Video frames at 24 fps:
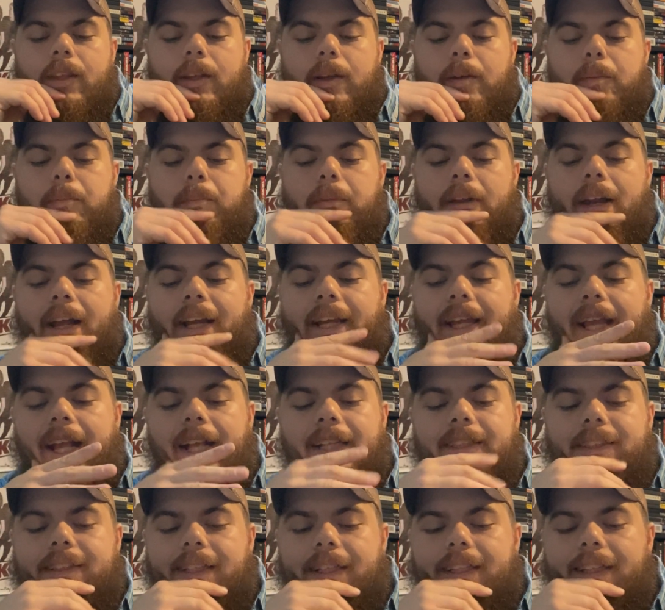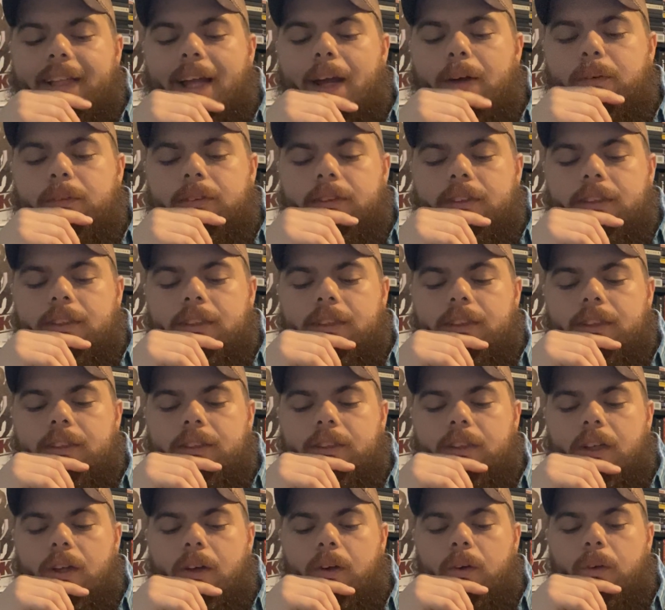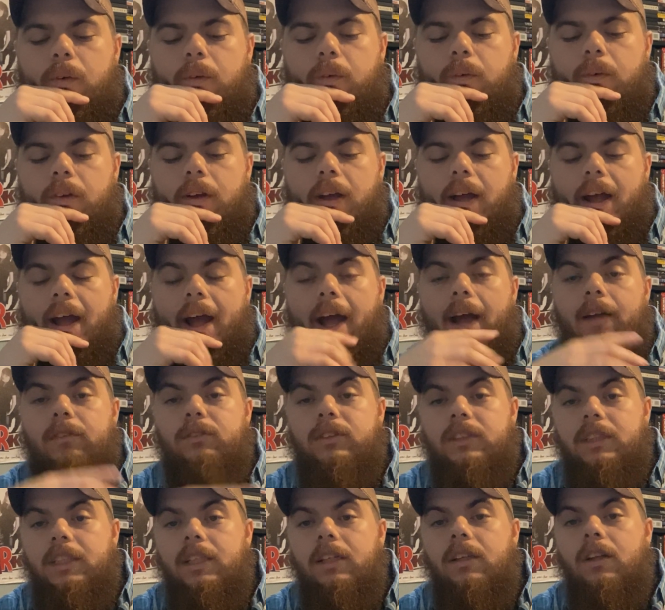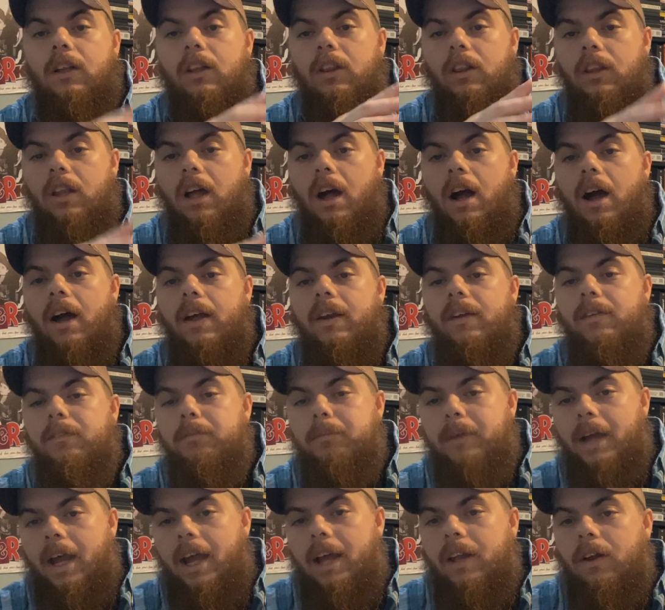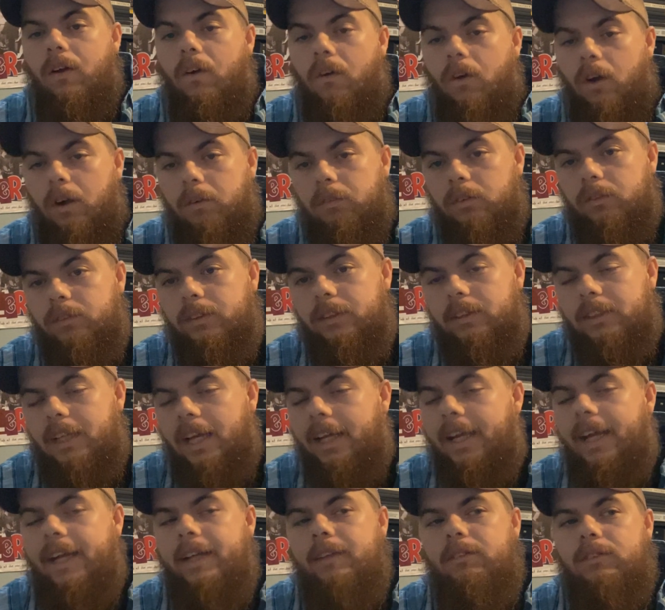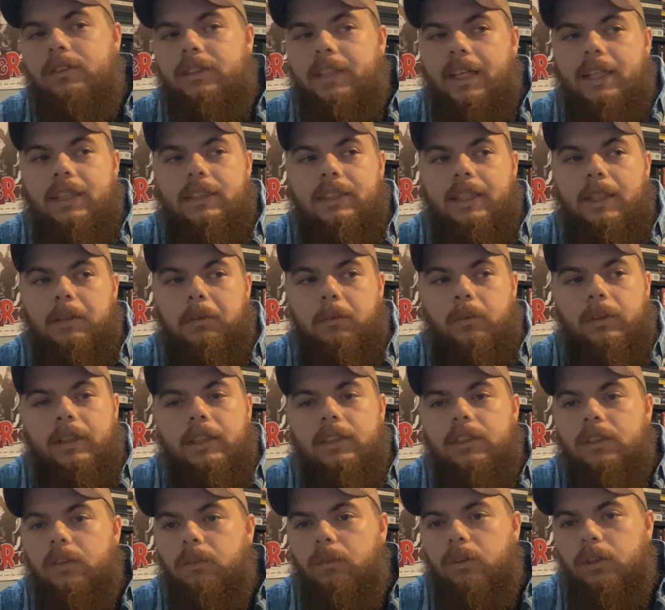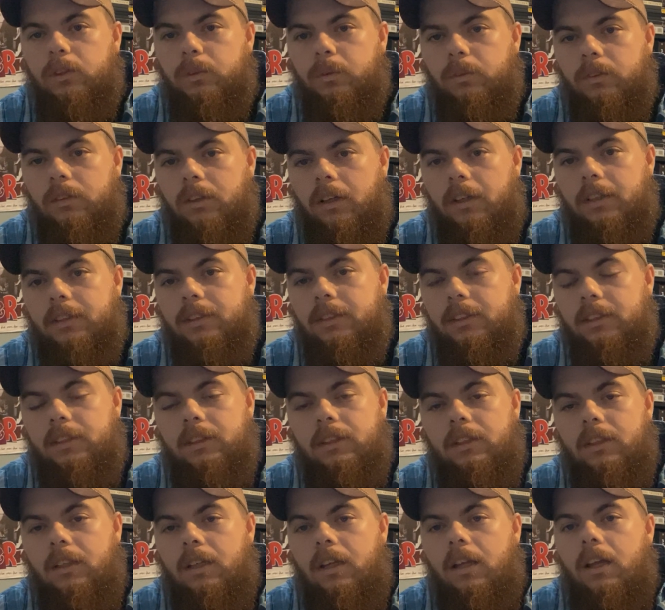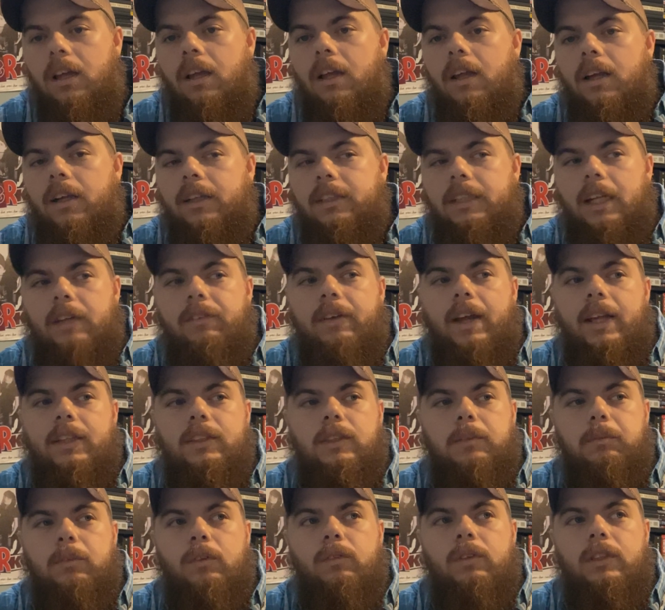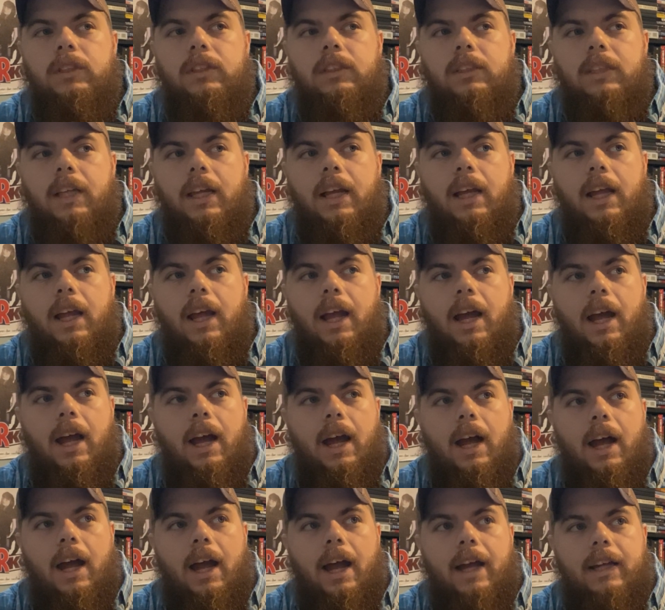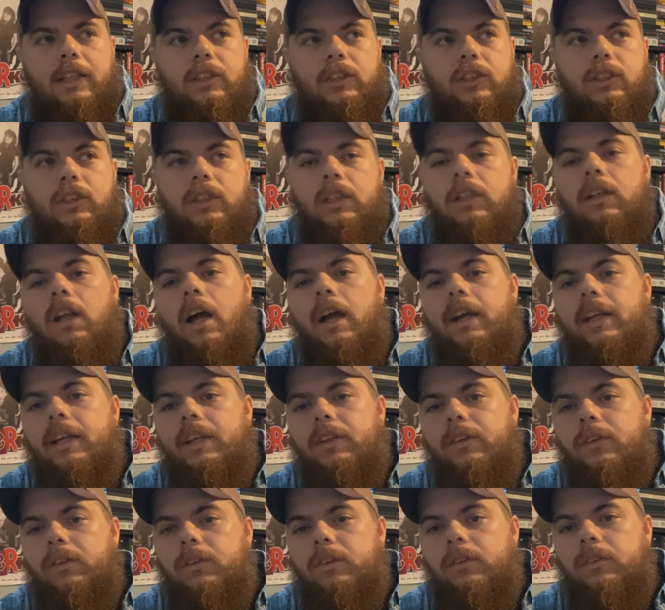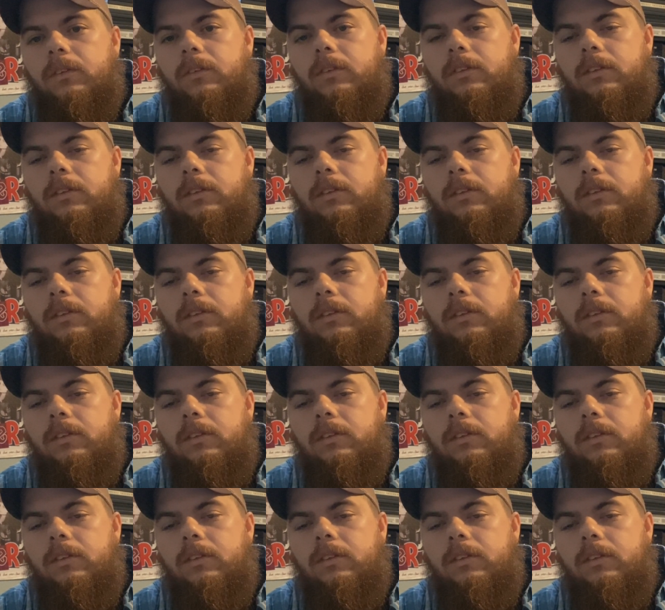but I can't say that one. So I've seen a lot of bad horror movies. I can't even say Skinamarink's the worst one, honestly, because I've had some movies that I just could not get through.